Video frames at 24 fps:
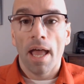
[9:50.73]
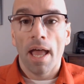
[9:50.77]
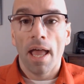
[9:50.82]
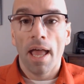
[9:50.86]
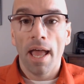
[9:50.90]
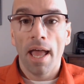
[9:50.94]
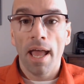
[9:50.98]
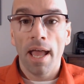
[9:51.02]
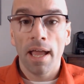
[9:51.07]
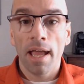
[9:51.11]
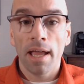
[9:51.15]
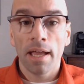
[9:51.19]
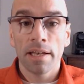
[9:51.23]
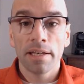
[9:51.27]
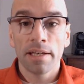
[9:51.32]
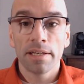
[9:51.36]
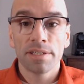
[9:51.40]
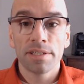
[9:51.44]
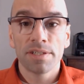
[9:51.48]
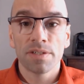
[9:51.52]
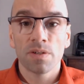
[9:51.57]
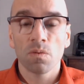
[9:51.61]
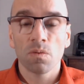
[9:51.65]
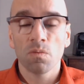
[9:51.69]

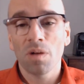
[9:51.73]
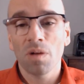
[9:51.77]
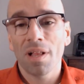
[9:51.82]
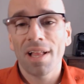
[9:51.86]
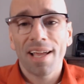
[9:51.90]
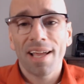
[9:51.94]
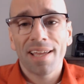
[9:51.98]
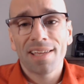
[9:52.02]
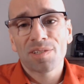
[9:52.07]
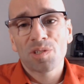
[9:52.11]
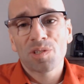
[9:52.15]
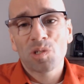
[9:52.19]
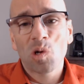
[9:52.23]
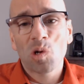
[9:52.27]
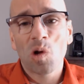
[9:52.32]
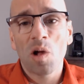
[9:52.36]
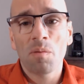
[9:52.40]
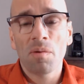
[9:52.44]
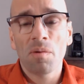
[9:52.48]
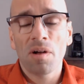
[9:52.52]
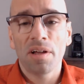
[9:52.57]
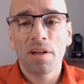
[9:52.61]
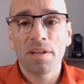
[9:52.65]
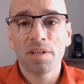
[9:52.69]
And well, I guess
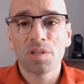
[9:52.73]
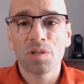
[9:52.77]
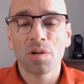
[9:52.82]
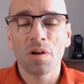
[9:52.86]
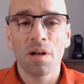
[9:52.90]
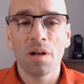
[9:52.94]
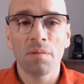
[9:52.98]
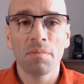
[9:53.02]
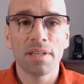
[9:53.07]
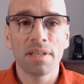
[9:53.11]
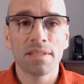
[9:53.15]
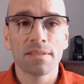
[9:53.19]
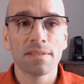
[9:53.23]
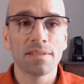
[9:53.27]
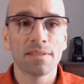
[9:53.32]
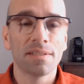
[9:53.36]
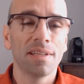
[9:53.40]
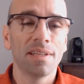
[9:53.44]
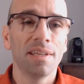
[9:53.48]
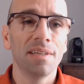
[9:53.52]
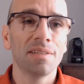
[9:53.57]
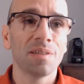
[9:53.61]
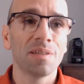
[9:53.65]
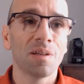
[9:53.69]
trauma on traumas
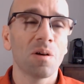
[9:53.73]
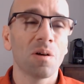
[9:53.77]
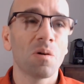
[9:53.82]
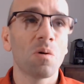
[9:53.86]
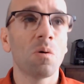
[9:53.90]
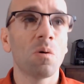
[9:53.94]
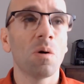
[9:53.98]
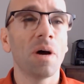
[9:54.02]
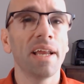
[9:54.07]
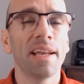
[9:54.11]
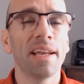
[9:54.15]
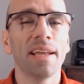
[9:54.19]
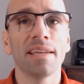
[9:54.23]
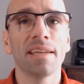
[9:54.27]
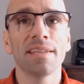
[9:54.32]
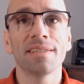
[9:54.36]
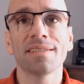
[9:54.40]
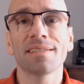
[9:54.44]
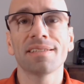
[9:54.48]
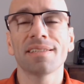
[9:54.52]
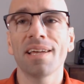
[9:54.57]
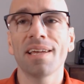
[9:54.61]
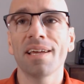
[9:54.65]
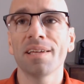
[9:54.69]
isn't quite
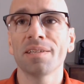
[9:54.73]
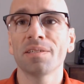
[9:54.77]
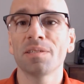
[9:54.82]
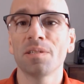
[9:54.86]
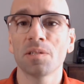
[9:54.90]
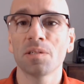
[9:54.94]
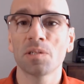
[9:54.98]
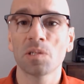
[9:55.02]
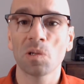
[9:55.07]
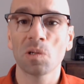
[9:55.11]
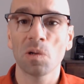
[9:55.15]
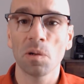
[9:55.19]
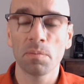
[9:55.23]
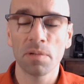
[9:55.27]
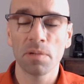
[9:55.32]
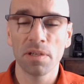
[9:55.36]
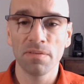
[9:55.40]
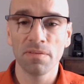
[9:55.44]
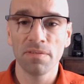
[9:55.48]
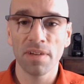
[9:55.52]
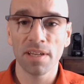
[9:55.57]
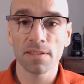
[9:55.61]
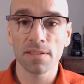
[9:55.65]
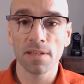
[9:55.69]
as
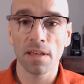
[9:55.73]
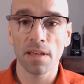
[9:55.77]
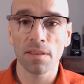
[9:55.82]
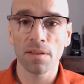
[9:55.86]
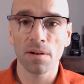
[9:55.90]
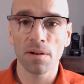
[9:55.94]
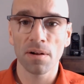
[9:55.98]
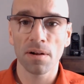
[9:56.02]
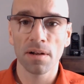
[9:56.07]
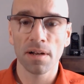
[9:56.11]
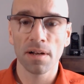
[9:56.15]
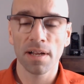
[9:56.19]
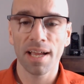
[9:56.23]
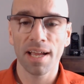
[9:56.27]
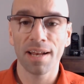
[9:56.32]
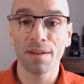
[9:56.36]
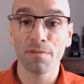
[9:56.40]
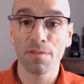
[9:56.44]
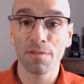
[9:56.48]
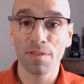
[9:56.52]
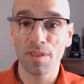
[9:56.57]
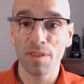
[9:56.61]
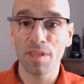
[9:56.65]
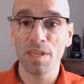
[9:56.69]
descriptive as other kind
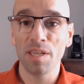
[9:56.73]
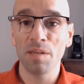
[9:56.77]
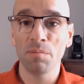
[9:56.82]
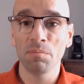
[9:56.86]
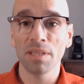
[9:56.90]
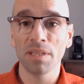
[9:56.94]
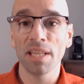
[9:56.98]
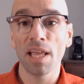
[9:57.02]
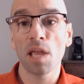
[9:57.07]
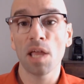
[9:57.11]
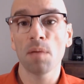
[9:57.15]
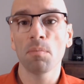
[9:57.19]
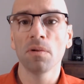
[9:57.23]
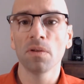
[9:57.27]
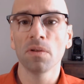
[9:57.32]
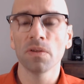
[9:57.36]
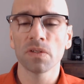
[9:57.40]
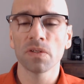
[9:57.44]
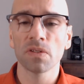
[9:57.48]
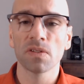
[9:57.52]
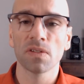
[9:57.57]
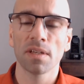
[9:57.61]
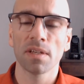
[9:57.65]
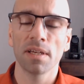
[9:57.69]
of theme
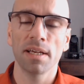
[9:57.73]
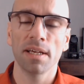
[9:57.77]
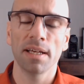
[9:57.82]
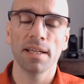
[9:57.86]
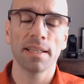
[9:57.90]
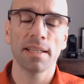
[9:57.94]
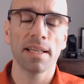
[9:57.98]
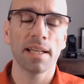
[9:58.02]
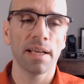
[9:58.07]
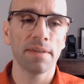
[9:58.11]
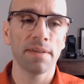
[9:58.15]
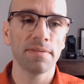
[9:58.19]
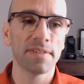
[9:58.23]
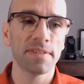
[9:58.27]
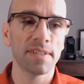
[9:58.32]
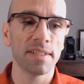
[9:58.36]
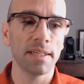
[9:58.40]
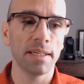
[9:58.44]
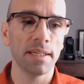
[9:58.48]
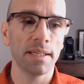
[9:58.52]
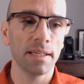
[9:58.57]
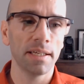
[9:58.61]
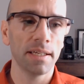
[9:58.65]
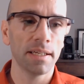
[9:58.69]
labels that I've
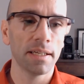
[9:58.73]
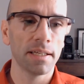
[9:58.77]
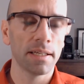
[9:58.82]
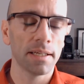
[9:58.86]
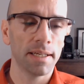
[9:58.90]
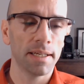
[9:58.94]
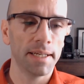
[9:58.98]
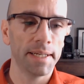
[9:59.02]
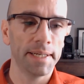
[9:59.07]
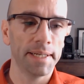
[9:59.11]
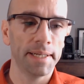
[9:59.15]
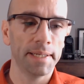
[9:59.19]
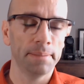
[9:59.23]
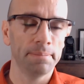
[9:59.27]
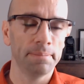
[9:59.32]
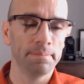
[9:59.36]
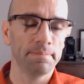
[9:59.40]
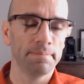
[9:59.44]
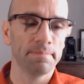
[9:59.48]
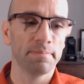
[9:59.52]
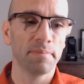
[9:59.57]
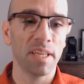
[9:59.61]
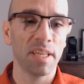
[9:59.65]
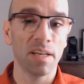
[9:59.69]
seen.
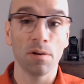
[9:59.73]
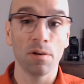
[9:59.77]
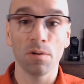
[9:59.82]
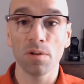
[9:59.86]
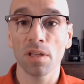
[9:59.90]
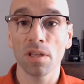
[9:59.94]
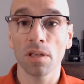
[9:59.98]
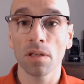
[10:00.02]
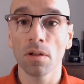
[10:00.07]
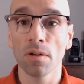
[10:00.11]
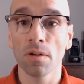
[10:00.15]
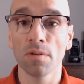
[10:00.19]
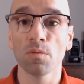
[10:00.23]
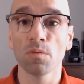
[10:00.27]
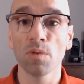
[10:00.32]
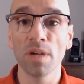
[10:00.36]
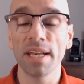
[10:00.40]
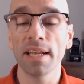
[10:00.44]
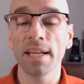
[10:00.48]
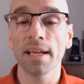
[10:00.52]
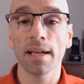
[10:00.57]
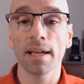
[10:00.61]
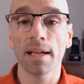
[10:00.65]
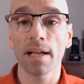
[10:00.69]

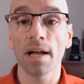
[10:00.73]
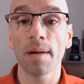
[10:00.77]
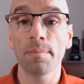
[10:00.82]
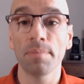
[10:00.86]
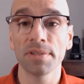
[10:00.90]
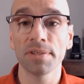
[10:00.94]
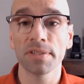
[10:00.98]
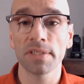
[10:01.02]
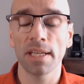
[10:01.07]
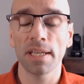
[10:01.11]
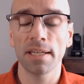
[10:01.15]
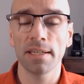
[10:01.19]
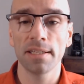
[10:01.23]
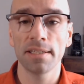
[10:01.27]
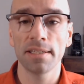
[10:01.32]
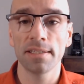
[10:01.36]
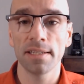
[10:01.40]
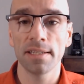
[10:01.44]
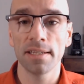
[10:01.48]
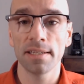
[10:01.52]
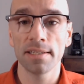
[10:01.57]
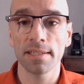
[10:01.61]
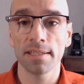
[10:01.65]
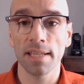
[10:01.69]
Reading a couple
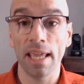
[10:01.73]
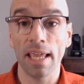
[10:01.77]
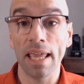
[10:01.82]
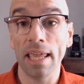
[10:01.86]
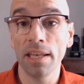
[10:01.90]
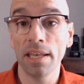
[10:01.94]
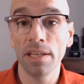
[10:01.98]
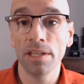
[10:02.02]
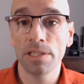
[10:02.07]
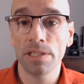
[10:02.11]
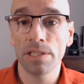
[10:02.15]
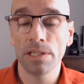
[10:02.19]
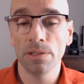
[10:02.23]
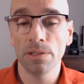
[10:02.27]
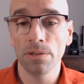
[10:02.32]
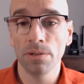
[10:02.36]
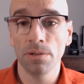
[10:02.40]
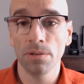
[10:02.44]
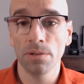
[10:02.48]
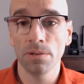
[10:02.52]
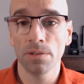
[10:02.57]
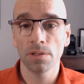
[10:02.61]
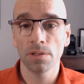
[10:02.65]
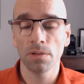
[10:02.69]
sentences
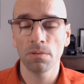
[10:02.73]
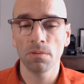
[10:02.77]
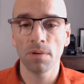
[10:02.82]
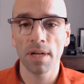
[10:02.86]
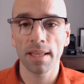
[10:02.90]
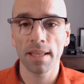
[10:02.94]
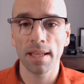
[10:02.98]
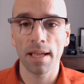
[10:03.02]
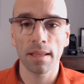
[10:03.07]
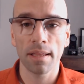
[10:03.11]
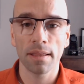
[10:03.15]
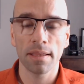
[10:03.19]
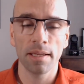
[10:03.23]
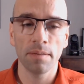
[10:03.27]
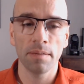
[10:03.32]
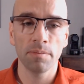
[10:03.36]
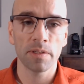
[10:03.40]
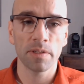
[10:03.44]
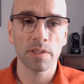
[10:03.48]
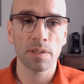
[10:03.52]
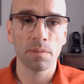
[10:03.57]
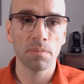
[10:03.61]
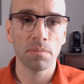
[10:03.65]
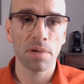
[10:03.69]
into what that theme
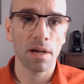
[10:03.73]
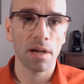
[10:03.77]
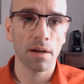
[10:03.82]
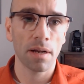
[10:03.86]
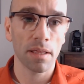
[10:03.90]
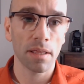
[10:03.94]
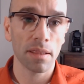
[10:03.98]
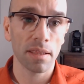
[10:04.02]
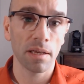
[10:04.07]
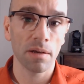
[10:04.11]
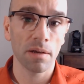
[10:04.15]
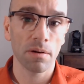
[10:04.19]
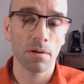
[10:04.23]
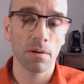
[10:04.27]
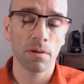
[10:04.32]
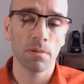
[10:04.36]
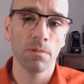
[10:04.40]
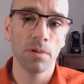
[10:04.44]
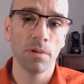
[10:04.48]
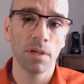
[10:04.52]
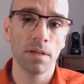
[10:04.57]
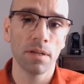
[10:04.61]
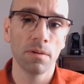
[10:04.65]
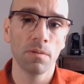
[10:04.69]
is about, I think
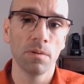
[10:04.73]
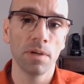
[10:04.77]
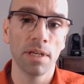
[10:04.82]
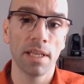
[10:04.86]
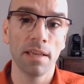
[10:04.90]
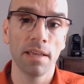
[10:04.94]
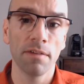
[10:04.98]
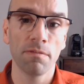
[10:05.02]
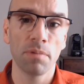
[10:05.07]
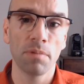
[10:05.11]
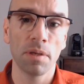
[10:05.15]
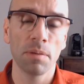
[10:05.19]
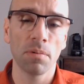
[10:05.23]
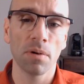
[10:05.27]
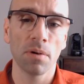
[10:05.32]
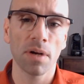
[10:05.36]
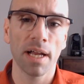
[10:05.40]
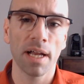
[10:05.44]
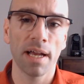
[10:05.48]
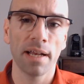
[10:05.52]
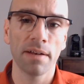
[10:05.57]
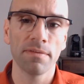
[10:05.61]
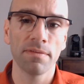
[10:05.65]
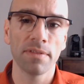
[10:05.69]
would give people
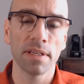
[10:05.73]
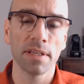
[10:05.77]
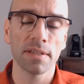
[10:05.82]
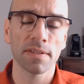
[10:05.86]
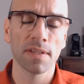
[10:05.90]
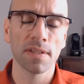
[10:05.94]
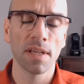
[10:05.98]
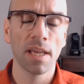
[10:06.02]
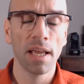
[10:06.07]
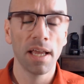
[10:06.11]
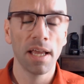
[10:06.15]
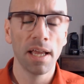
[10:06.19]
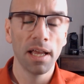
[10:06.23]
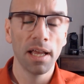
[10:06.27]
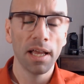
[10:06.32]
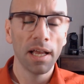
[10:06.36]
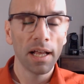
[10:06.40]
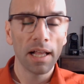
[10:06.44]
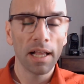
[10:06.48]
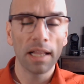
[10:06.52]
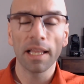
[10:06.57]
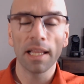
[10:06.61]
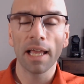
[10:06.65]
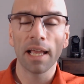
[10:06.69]
kind of this
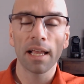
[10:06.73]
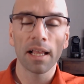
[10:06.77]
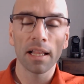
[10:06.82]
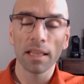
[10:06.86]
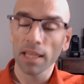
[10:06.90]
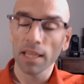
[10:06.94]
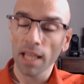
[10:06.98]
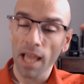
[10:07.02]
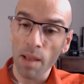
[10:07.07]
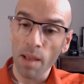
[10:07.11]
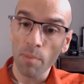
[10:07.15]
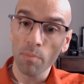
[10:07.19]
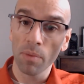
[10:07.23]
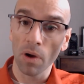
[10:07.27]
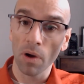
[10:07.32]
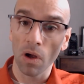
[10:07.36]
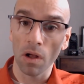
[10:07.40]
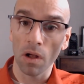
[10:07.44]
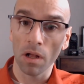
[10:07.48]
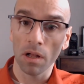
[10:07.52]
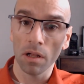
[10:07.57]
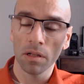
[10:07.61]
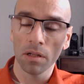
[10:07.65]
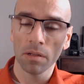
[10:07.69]
like light
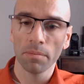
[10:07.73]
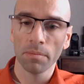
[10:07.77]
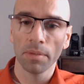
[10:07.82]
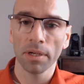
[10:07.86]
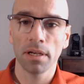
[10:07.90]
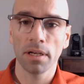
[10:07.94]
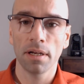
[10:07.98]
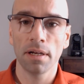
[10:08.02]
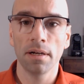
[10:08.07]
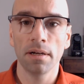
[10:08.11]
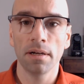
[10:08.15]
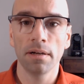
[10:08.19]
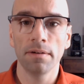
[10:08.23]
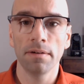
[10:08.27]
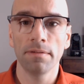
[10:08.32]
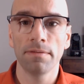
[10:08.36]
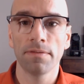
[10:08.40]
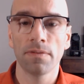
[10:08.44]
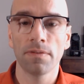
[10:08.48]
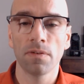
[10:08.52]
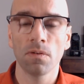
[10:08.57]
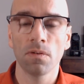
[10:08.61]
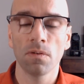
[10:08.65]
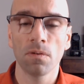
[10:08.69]
bulb
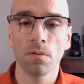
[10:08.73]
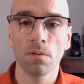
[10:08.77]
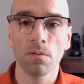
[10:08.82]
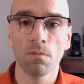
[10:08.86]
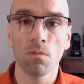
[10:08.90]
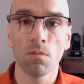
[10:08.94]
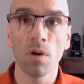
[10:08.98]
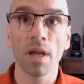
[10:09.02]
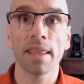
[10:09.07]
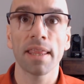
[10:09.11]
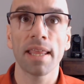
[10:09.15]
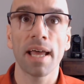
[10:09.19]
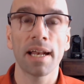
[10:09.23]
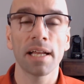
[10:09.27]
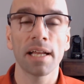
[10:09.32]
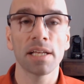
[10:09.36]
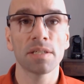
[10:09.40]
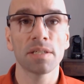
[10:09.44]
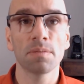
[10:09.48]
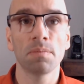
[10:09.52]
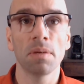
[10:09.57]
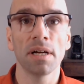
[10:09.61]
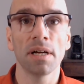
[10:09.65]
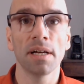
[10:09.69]
of what that
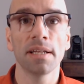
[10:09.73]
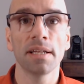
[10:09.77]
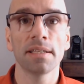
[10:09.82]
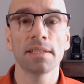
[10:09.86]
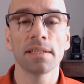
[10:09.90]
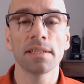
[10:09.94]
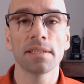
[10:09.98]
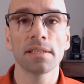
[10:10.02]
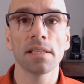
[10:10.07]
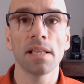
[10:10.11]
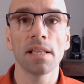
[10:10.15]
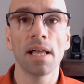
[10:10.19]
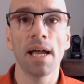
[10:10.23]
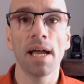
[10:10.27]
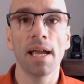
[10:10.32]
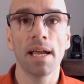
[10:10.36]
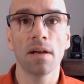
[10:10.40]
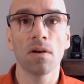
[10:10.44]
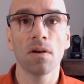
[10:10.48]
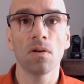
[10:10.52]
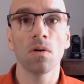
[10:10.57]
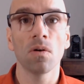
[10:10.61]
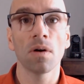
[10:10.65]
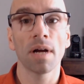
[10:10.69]
experience is
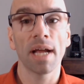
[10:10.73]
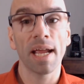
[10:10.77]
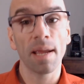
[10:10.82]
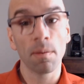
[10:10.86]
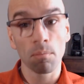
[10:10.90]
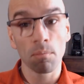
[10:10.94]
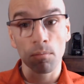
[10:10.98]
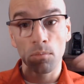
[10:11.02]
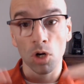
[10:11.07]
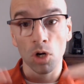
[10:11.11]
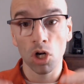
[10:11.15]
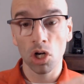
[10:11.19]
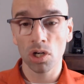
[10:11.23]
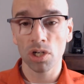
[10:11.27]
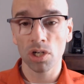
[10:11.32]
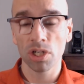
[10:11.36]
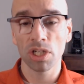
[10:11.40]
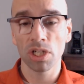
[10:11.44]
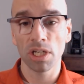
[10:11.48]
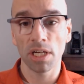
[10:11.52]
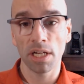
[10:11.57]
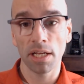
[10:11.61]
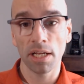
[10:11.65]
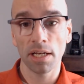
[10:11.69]
like, or
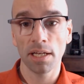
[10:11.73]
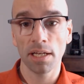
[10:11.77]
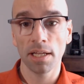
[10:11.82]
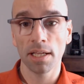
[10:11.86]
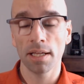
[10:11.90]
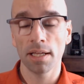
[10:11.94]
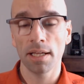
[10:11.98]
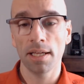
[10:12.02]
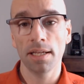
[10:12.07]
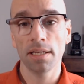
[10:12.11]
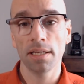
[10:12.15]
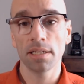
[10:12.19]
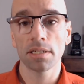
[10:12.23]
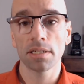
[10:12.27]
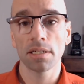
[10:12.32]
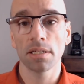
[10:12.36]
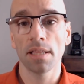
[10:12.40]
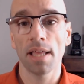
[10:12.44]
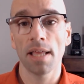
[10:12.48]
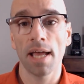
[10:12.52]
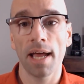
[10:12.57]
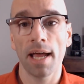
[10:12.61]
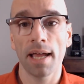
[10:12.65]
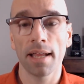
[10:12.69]
immersion into
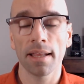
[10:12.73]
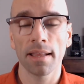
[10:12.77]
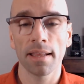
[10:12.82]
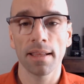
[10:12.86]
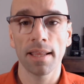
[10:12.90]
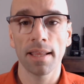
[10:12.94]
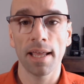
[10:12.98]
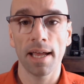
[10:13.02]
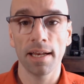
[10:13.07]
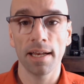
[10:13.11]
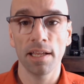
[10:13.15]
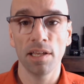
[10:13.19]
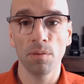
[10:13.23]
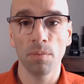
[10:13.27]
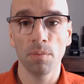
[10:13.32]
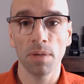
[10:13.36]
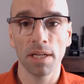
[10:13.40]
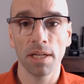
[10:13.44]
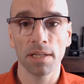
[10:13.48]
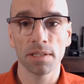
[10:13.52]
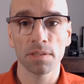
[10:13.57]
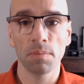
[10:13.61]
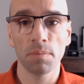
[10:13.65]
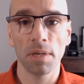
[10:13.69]
that human
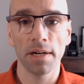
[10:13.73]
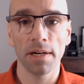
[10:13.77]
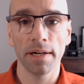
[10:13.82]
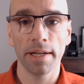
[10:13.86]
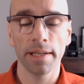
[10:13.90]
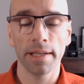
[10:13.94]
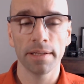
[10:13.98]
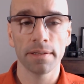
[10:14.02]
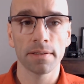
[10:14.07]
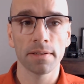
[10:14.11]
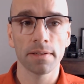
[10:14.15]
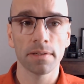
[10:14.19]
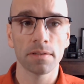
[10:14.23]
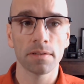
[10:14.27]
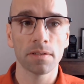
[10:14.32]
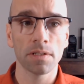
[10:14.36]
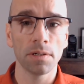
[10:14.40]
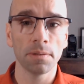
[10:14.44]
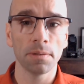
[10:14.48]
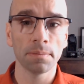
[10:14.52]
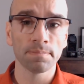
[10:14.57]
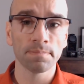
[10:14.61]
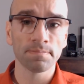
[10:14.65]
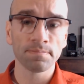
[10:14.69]
experience.
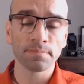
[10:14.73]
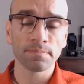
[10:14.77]
So